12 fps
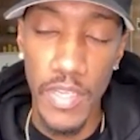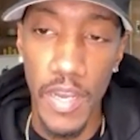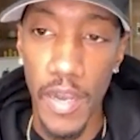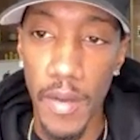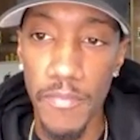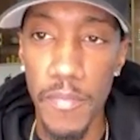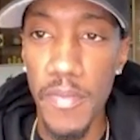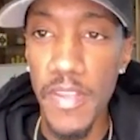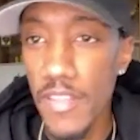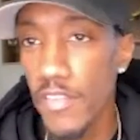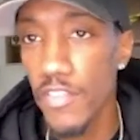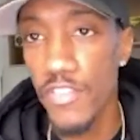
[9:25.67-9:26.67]
for me,
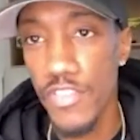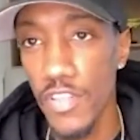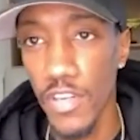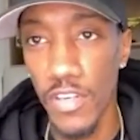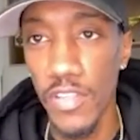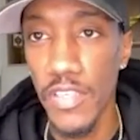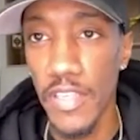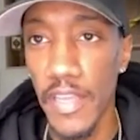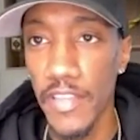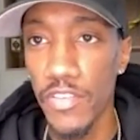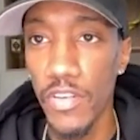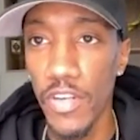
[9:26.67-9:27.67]
these are just the early
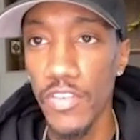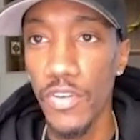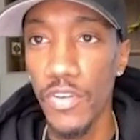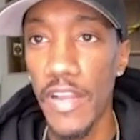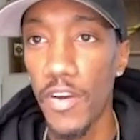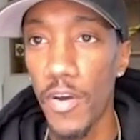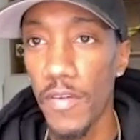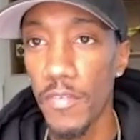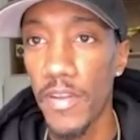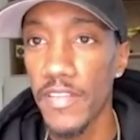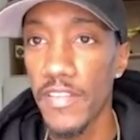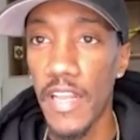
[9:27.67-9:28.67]
days, you know, so I know
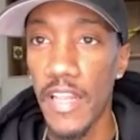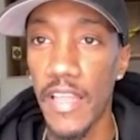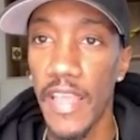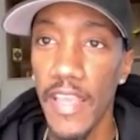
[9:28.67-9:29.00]
everybody's kind of like,